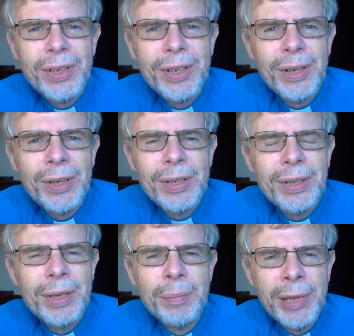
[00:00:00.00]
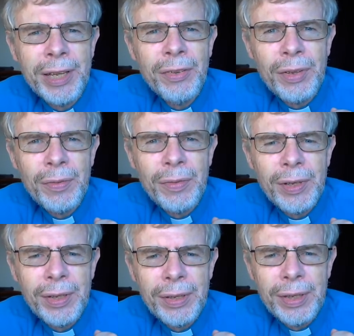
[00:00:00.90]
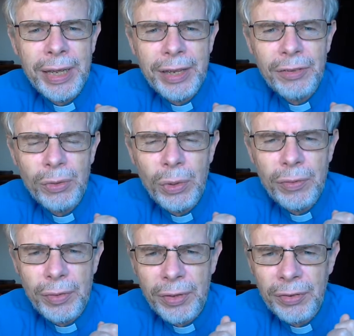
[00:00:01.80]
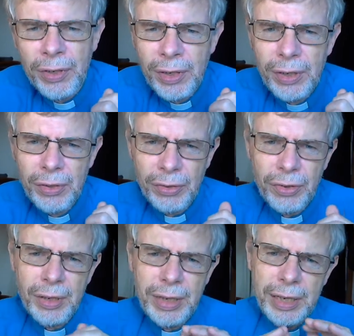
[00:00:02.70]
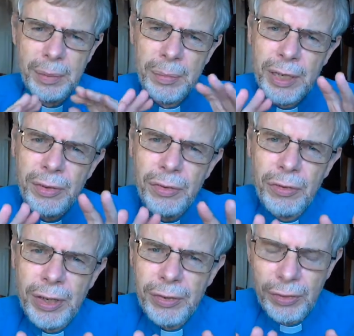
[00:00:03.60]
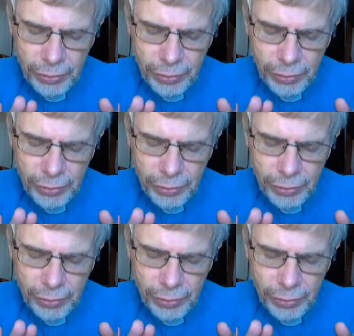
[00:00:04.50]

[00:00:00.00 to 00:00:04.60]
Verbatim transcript: our amazing Father has to offer us. Not only that, it means Jesus